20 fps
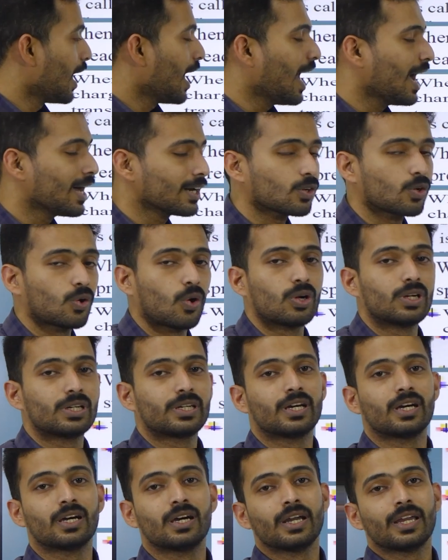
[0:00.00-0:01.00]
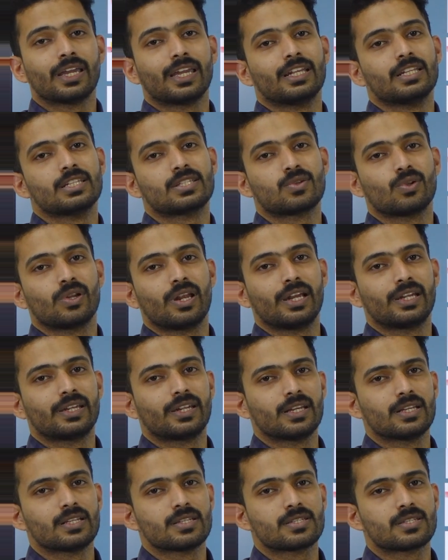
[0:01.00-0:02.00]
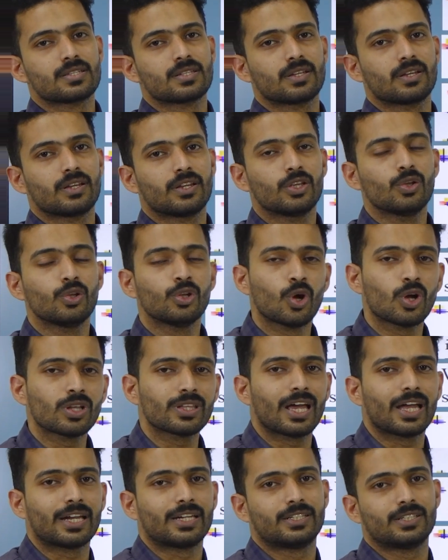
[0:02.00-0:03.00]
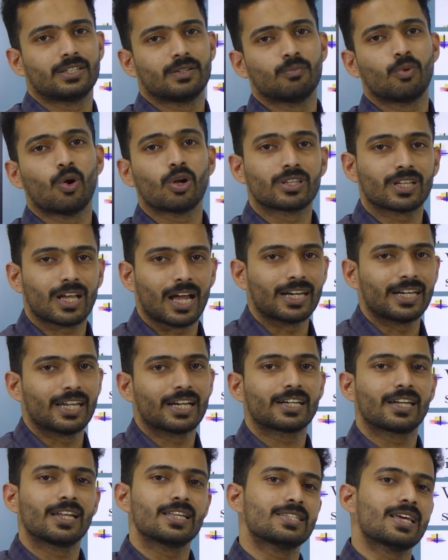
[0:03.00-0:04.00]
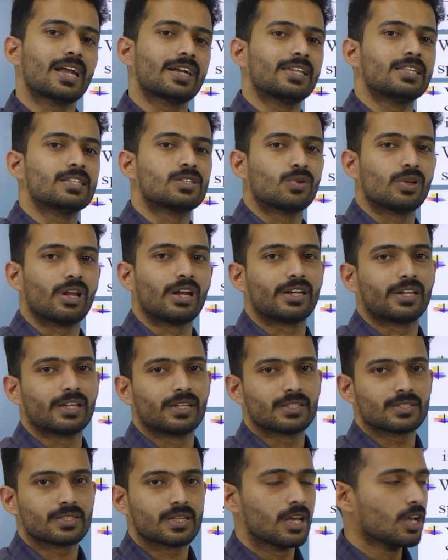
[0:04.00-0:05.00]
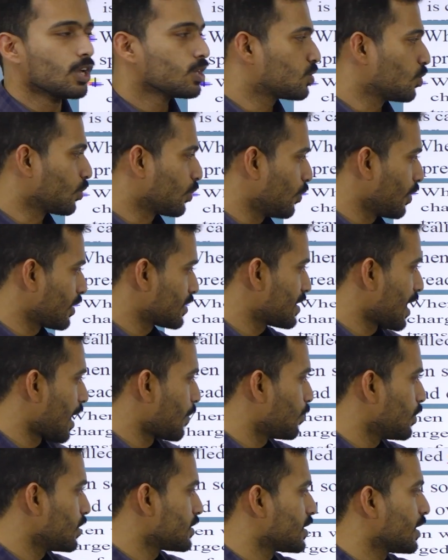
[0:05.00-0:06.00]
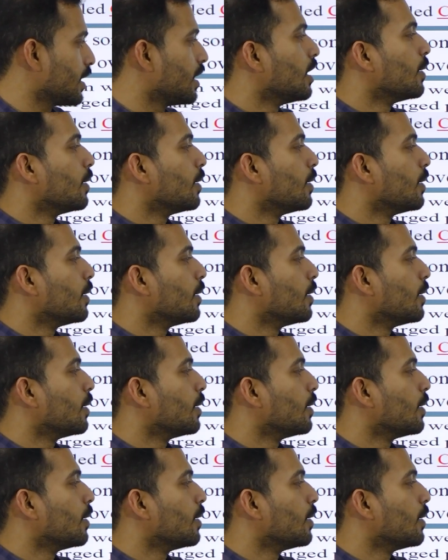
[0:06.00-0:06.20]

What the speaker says: are called insulators. You know that, both conductors and insulators. So give examples.